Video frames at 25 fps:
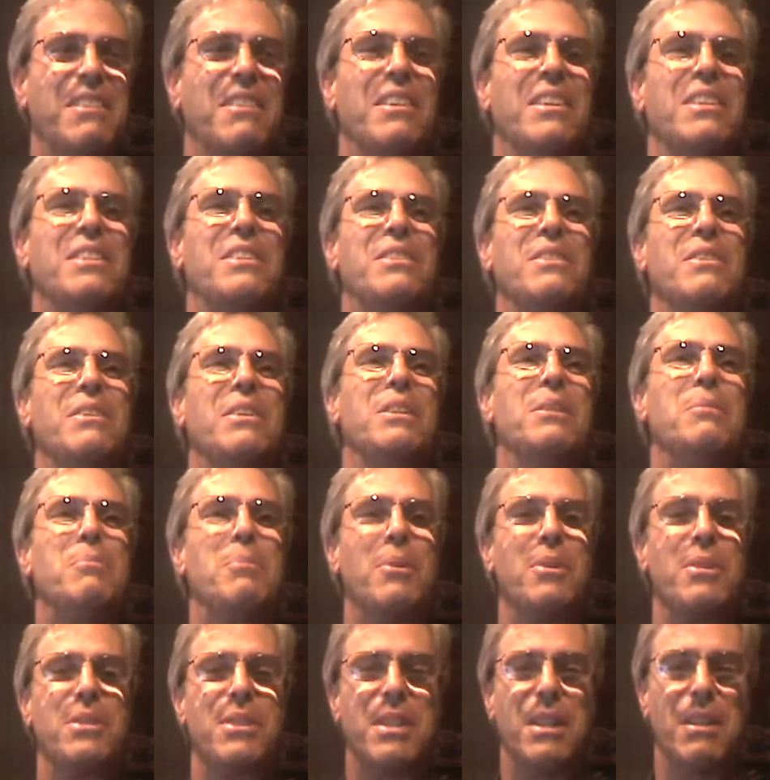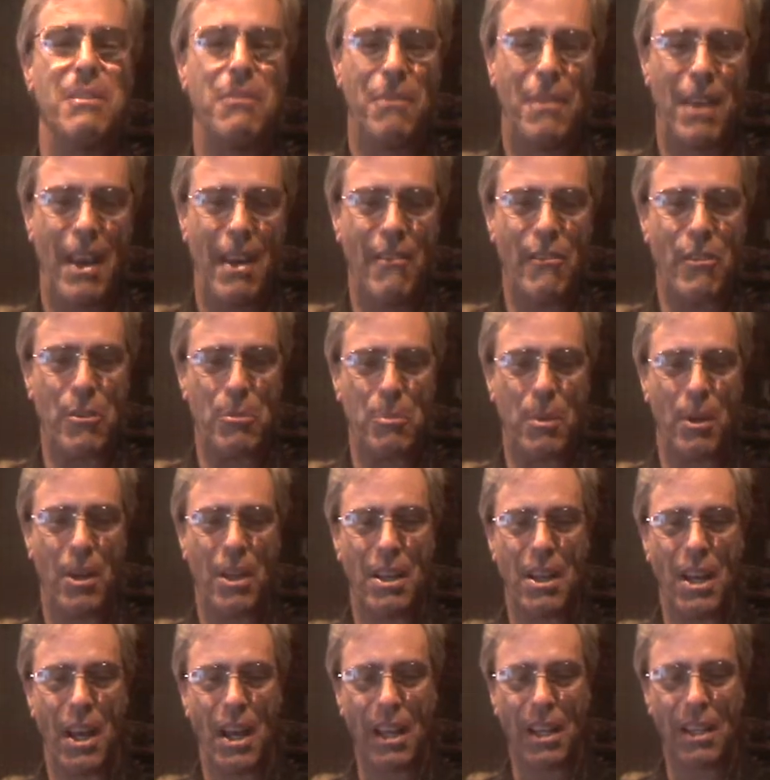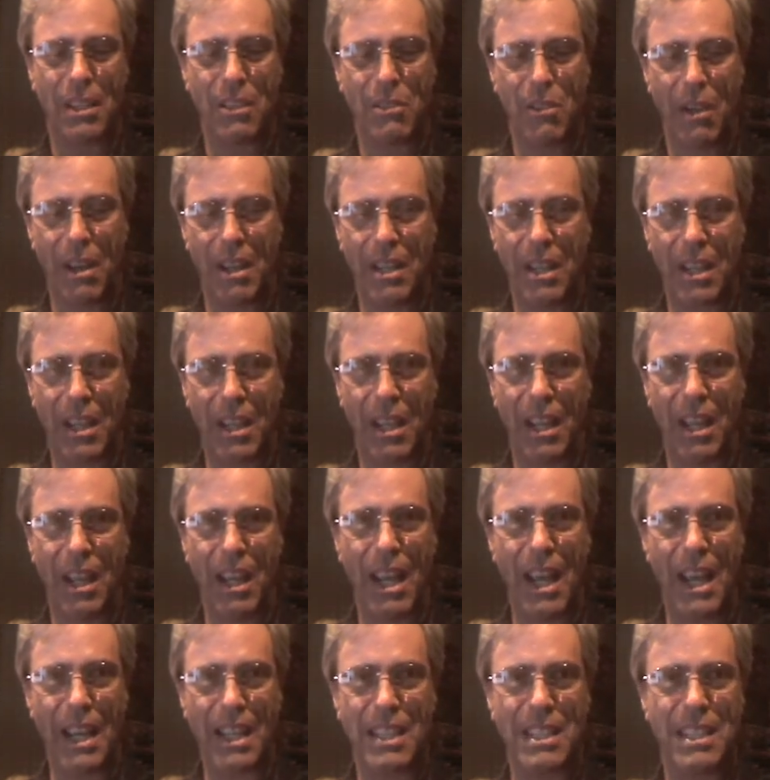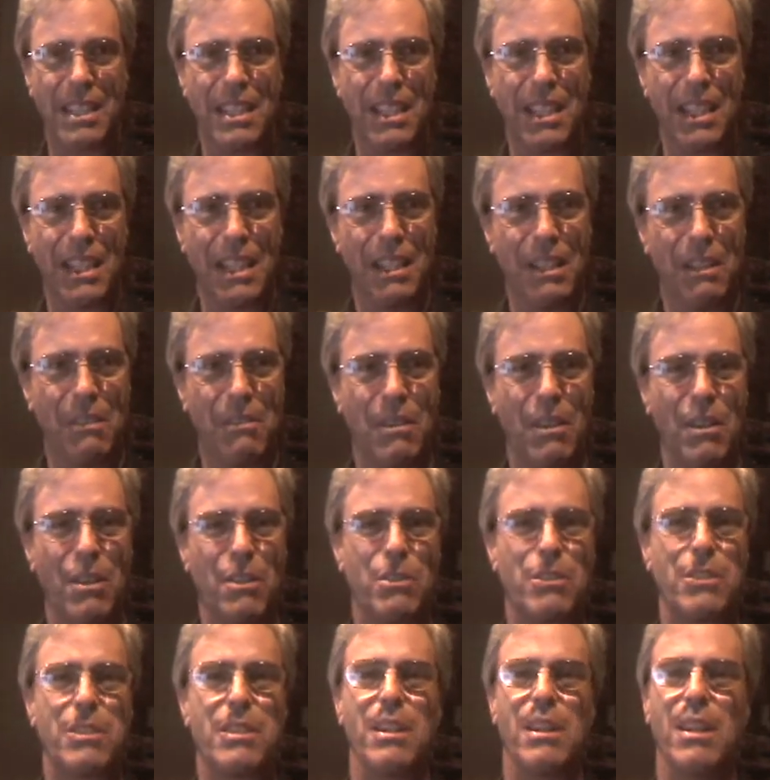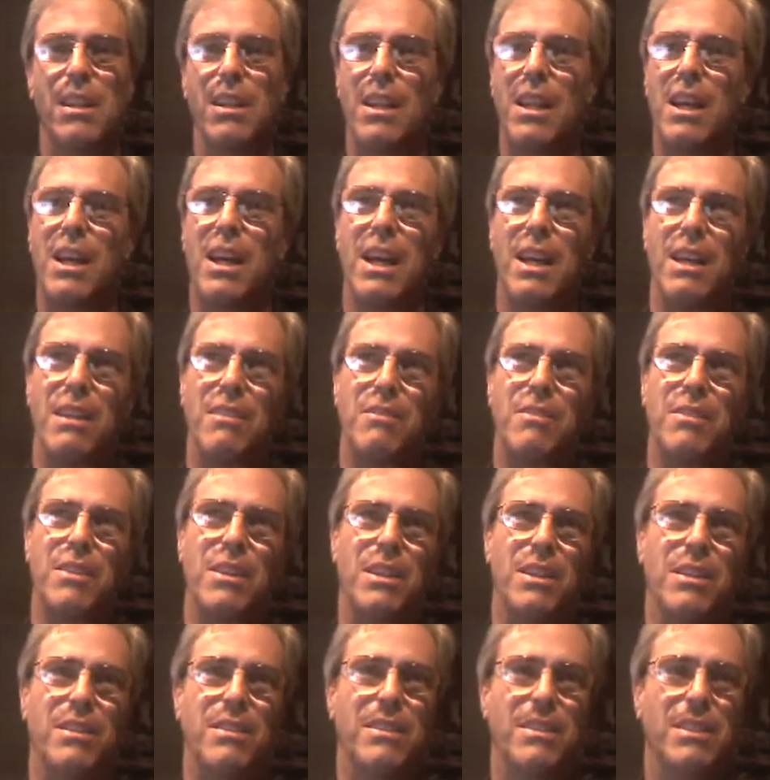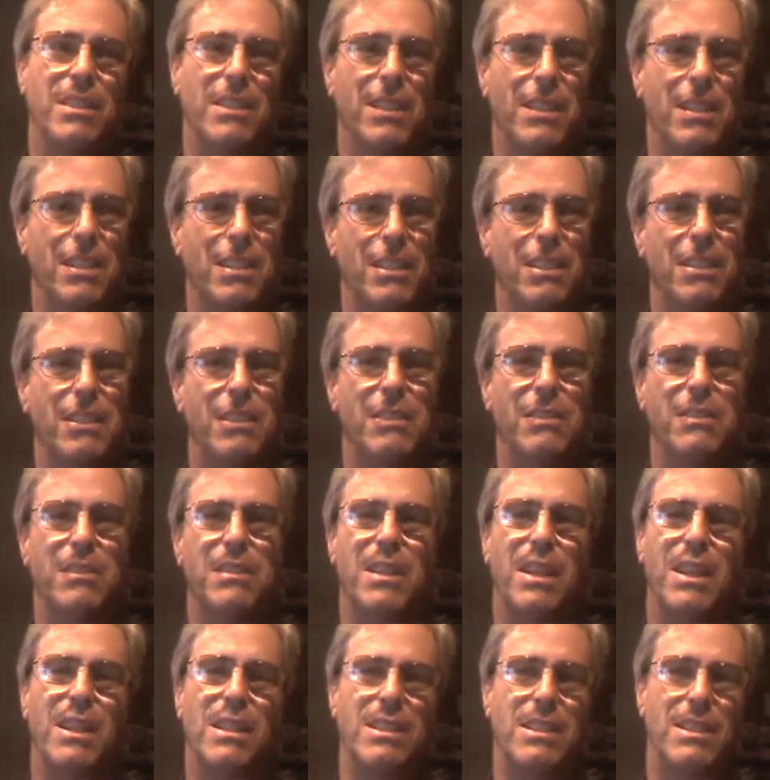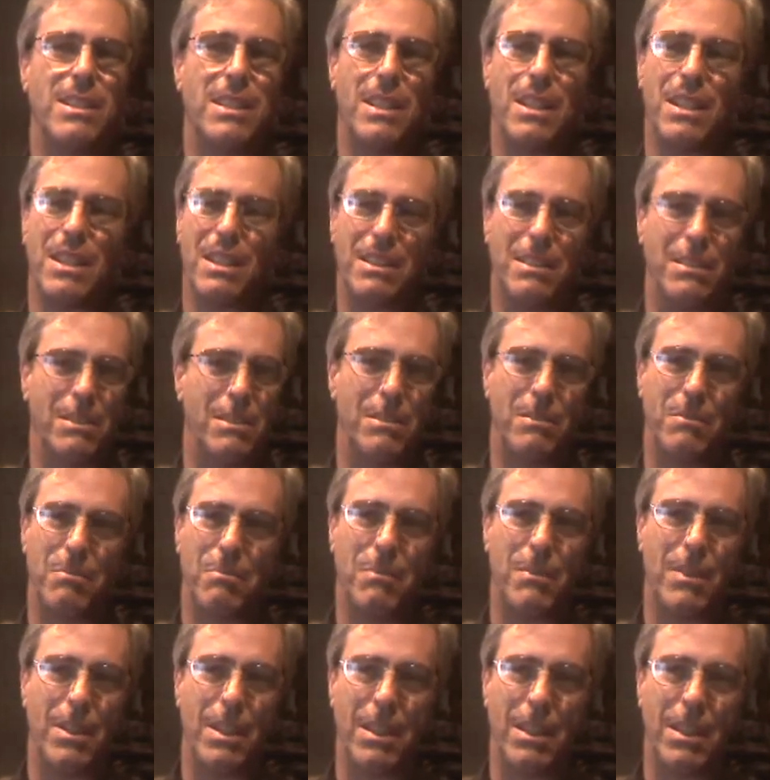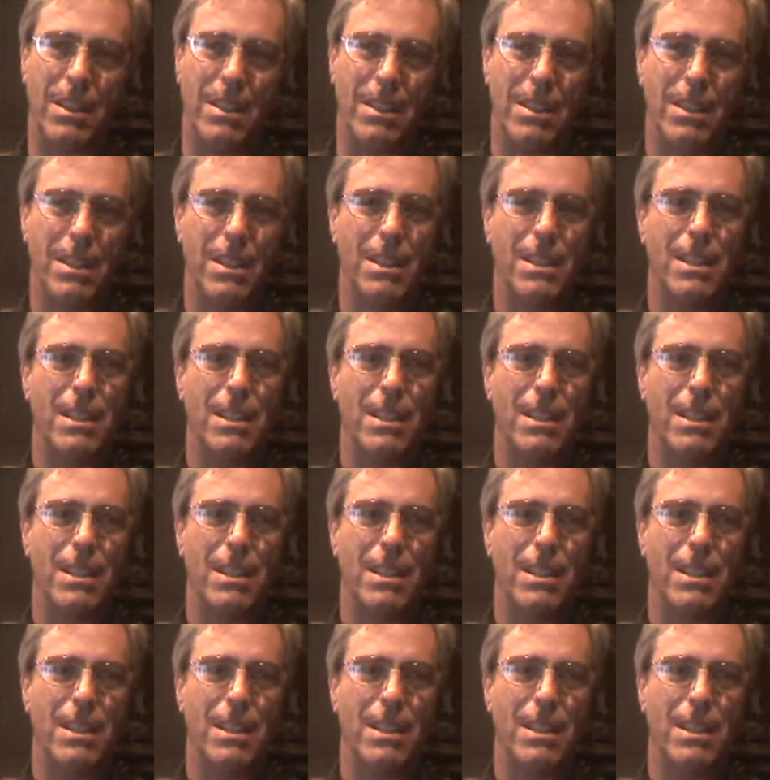We're doing the person a favor by not trying to collect while they're still alive, you know? You do a nice thing and